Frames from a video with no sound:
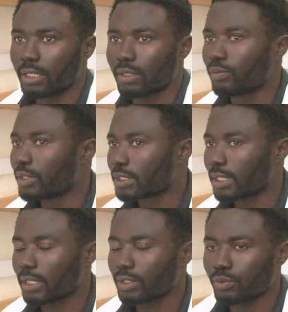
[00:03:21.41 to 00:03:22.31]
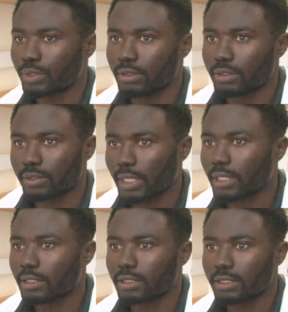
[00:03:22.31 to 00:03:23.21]
in which case we treat
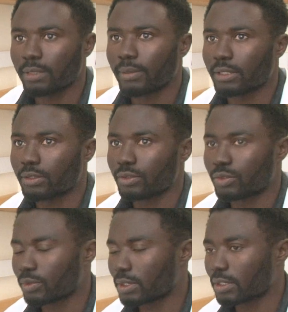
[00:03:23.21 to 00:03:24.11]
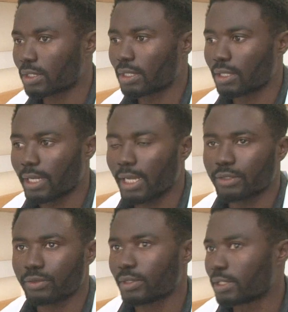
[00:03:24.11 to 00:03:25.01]
these nematodes with
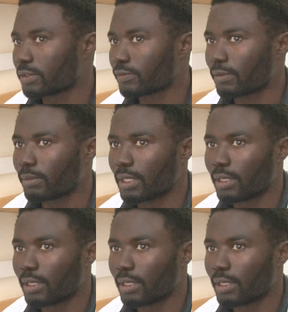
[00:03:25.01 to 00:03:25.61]
exudates from